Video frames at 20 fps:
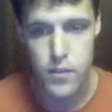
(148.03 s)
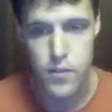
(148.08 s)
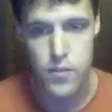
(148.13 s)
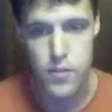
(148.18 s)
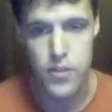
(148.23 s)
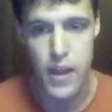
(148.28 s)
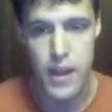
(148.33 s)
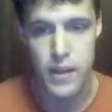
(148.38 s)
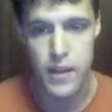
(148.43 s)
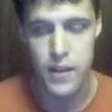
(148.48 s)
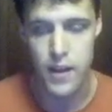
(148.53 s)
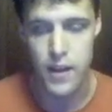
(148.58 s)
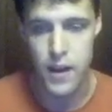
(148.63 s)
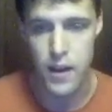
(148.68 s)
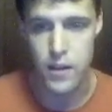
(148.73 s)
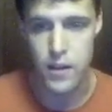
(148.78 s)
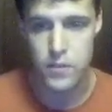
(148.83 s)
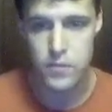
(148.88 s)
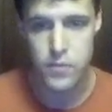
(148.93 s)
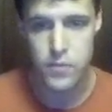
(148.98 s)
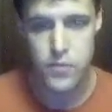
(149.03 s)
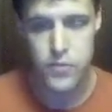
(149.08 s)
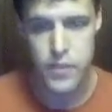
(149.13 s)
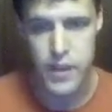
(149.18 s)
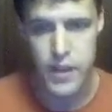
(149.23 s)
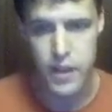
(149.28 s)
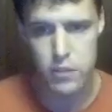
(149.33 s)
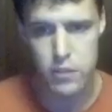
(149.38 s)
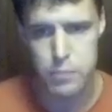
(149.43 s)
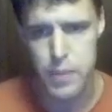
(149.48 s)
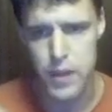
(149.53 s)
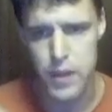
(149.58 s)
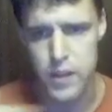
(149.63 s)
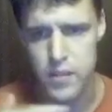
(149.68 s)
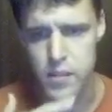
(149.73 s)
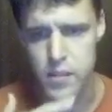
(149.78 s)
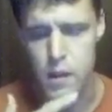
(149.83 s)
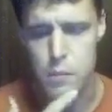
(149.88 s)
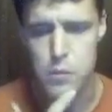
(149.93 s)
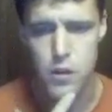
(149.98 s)
then the next
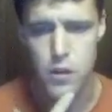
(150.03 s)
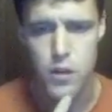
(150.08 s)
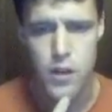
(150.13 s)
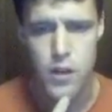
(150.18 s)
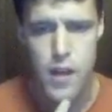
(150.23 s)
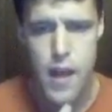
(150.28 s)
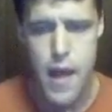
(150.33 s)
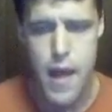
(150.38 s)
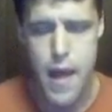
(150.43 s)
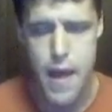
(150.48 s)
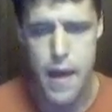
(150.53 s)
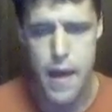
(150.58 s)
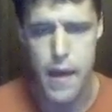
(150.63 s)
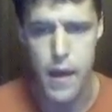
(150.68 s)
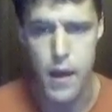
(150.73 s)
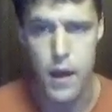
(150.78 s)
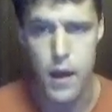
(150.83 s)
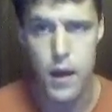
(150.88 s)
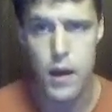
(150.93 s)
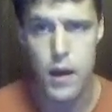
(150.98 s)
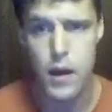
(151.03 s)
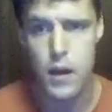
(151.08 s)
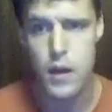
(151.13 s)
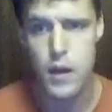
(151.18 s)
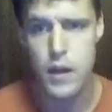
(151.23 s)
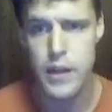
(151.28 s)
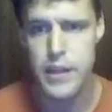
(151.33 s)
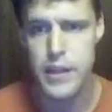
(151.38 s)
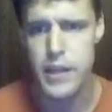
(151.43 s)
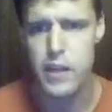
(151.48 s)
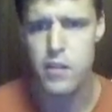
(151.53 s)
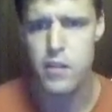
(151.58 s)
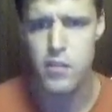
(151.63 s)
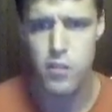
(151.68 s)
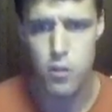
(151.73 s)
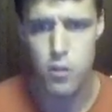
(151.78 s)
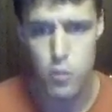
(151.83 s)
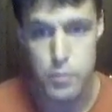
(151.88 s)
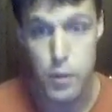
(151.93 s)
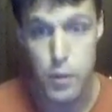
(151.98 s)
biggest number ending in a
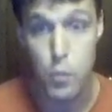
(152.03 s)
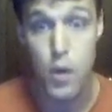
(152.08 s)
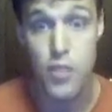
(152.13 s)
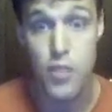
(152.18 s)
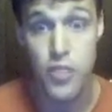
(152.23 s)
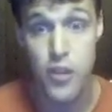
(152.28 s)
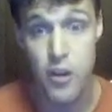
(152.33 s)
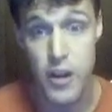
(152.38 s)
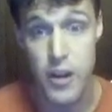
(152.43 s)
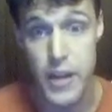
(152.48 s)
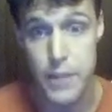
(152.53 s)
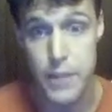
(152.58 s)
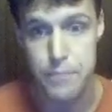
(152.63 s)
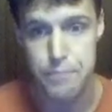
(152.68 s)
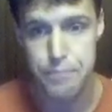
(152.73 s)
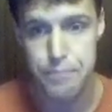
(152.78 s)
0 would be 130.